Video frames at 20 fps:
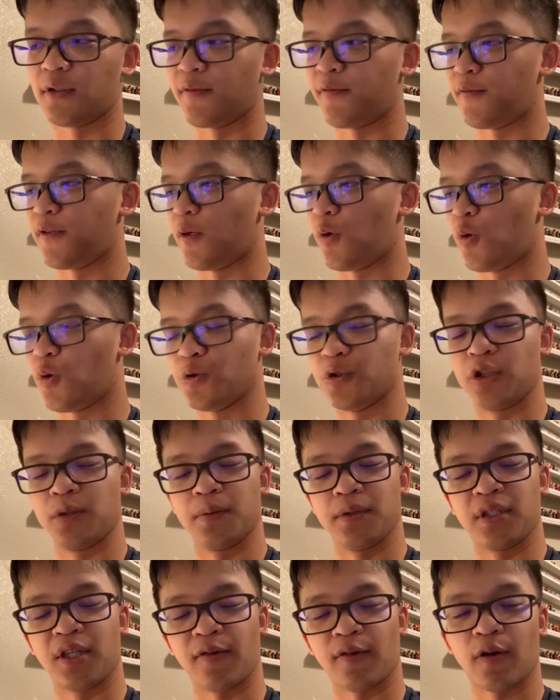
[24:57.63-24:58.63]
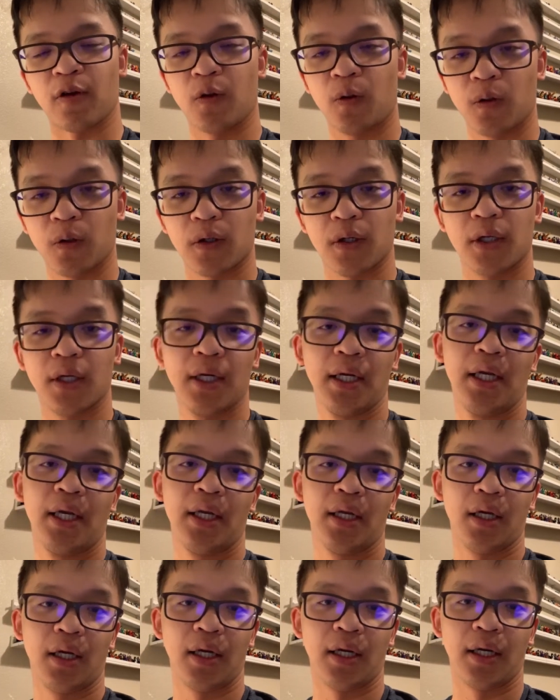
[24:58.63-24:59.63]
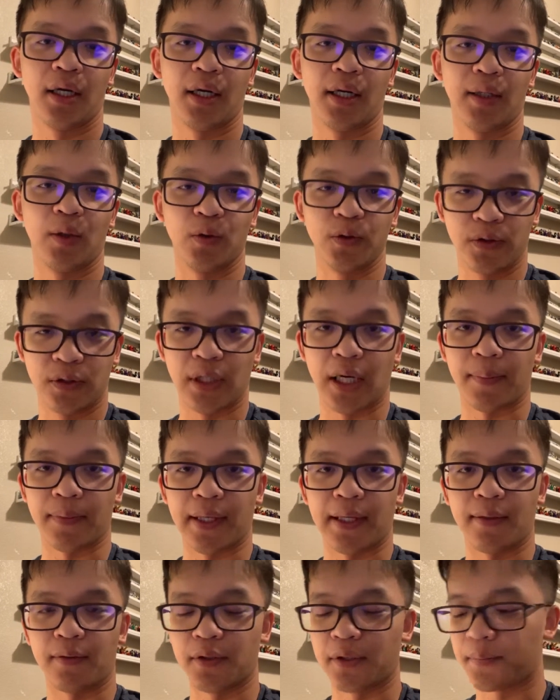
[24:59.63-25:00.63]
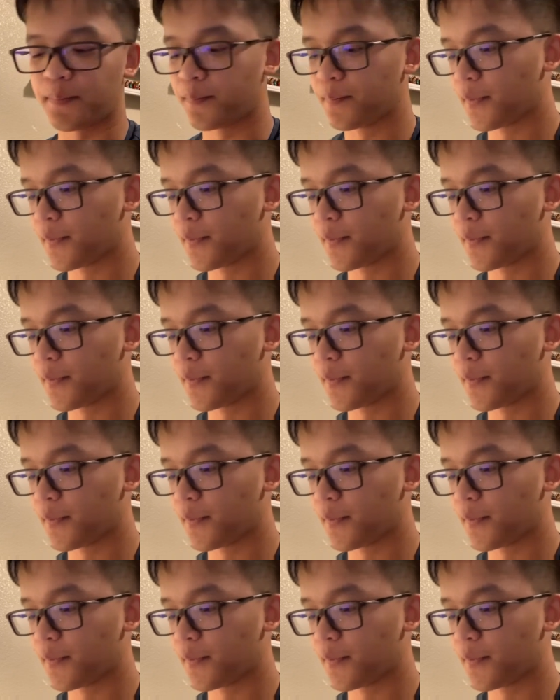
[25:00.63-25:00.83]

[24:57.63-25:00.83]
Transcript: if it holds a specific core, it would stop that one.